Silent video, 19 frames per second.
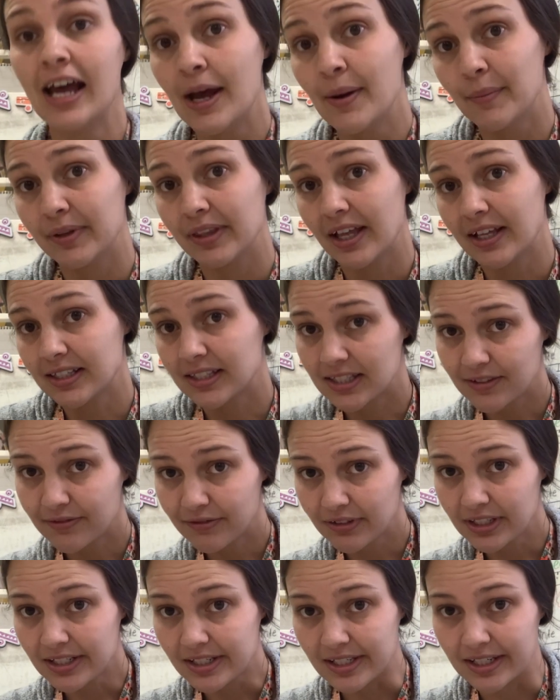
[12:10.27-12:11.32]
But that's the
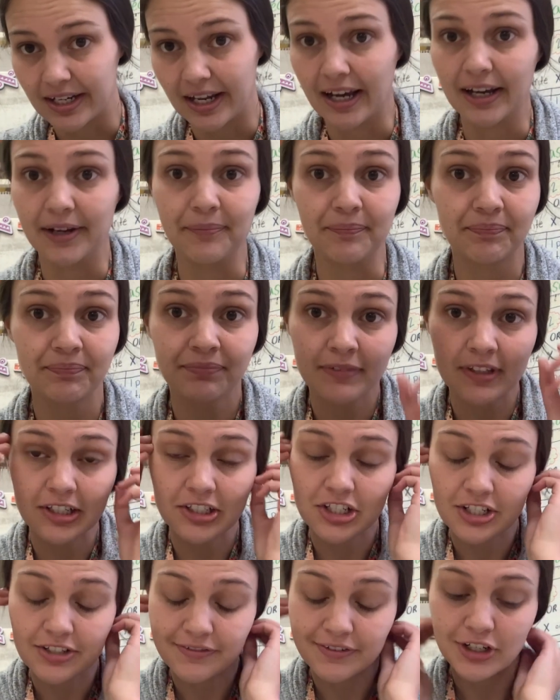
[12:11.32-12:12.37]
fit today.
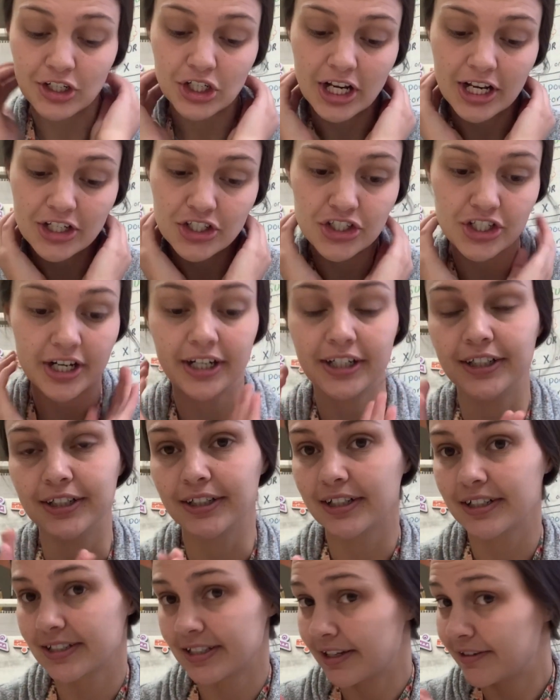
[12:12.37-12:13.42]
Just figured I'd share
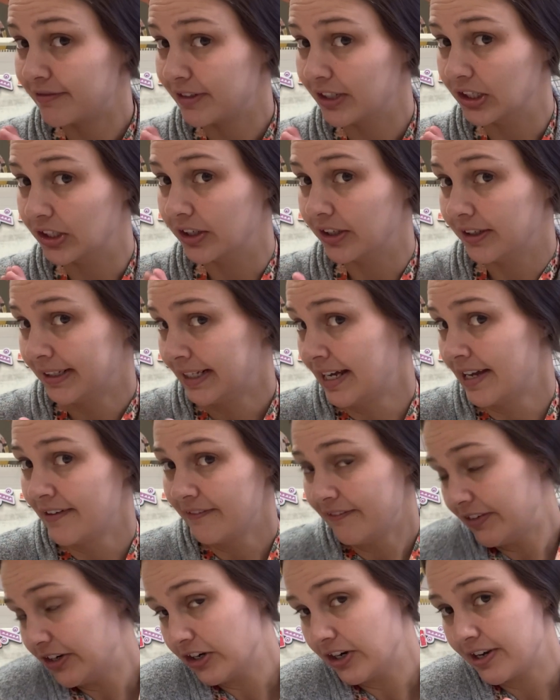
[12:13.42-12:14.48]
because I feel
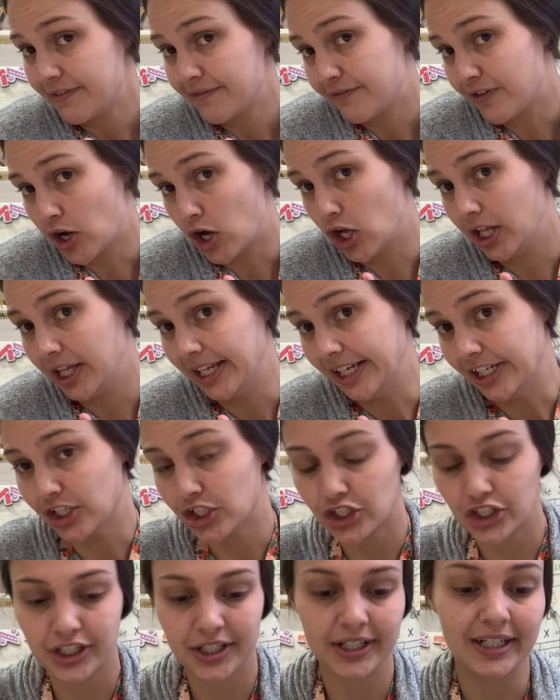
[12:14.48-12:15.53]
very
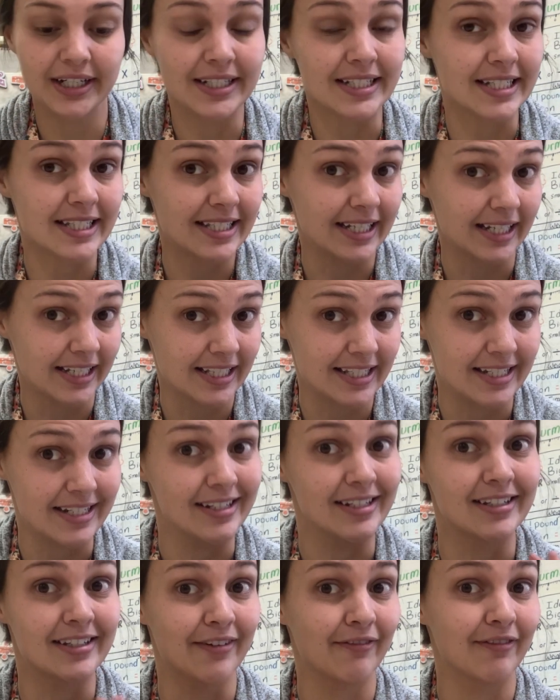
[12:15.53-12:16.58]
fall-ish. It's
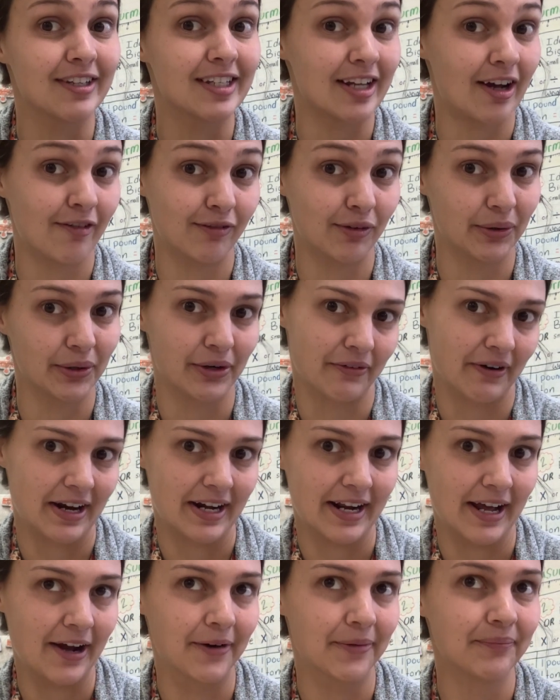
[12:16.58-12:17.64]
60s in South Florida right
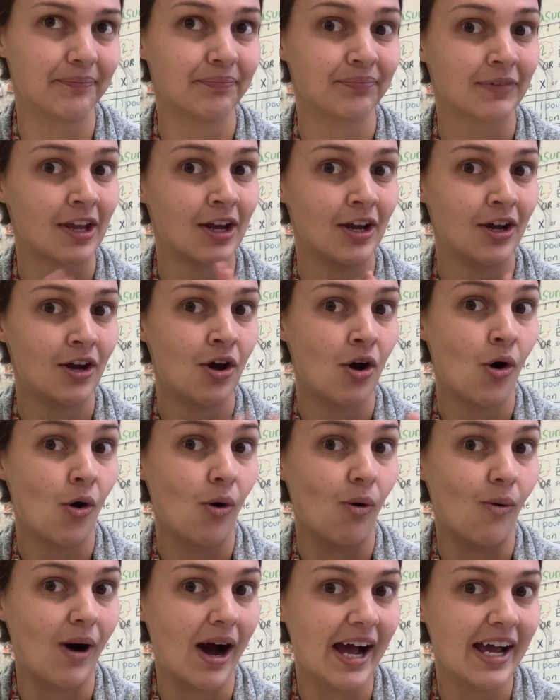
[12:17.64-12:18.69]
now.
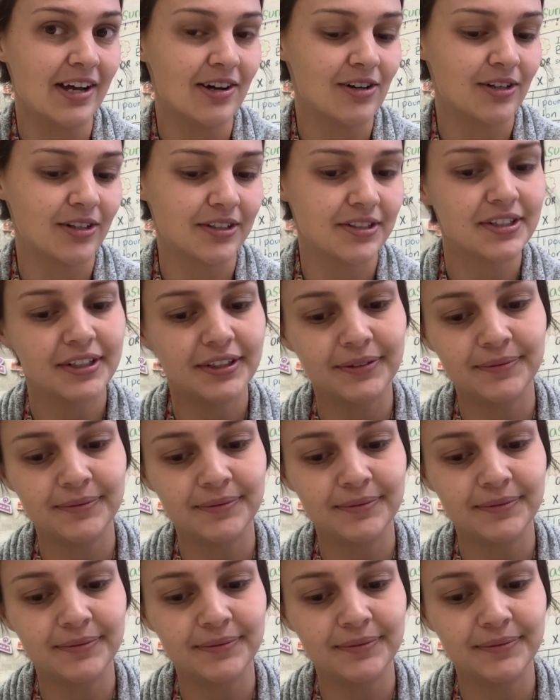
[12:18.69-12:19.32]
Wild.